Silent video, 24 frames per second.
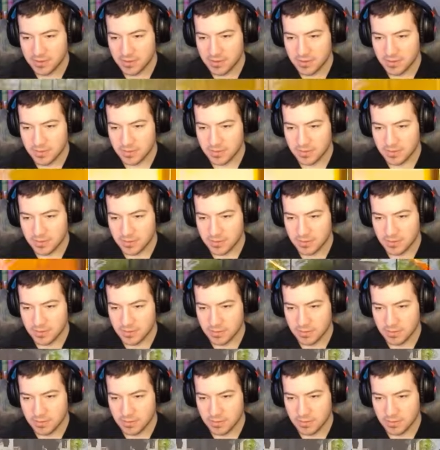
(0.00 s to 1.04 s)

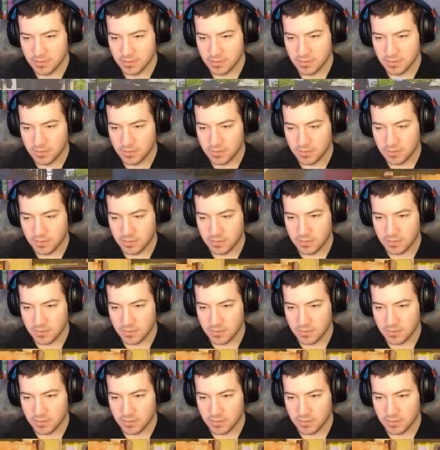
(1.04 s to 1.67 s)
(silence)